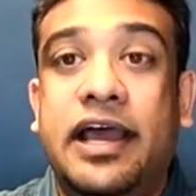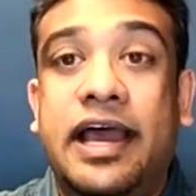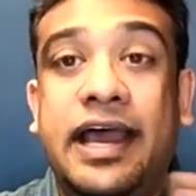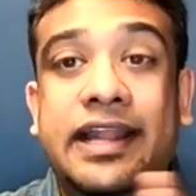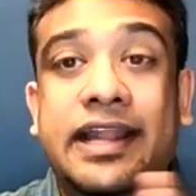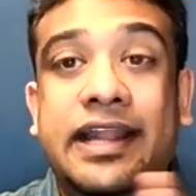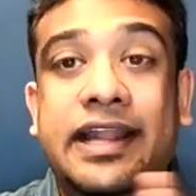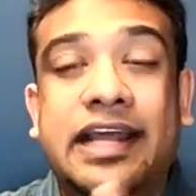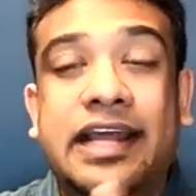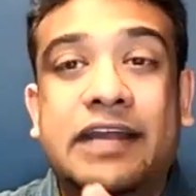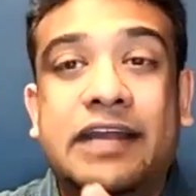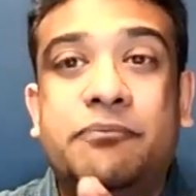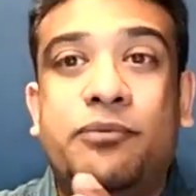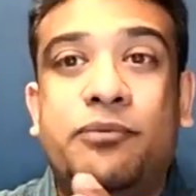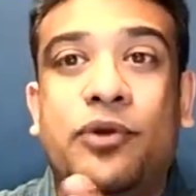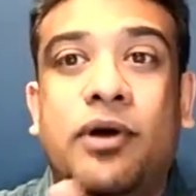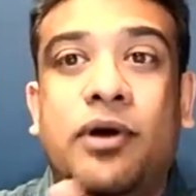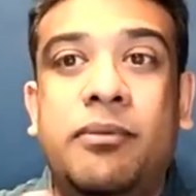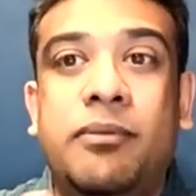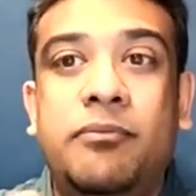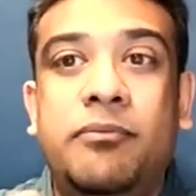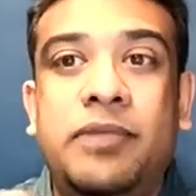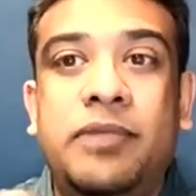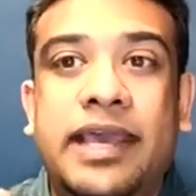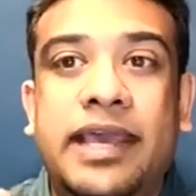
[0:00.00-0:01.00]
And that
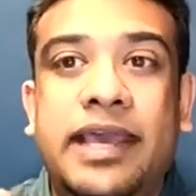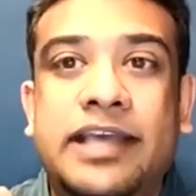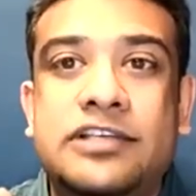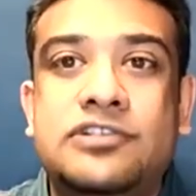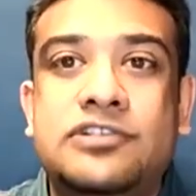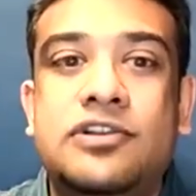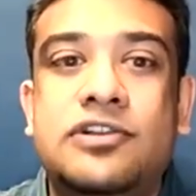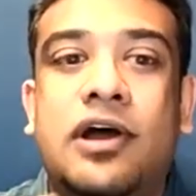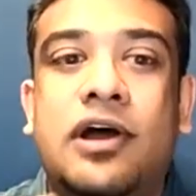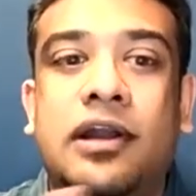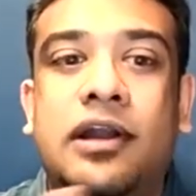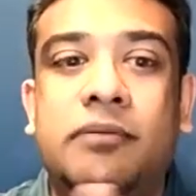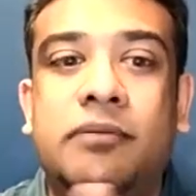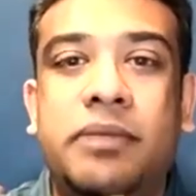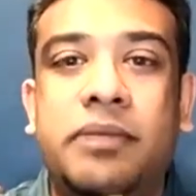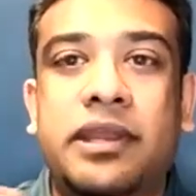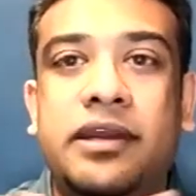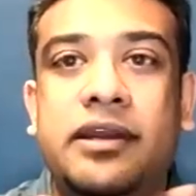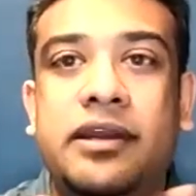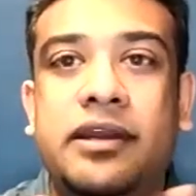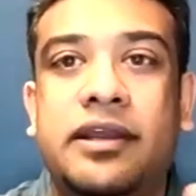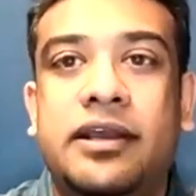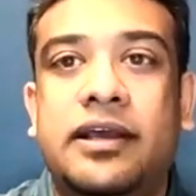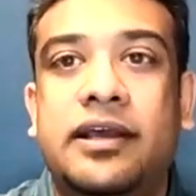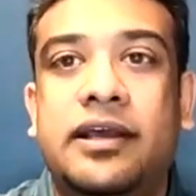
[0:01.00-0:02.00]
probably has not
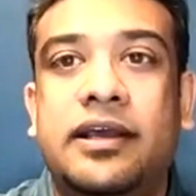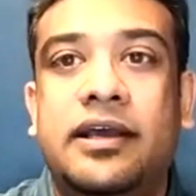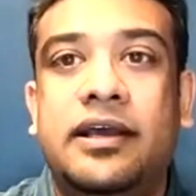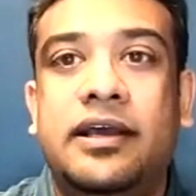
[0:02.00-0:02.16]
been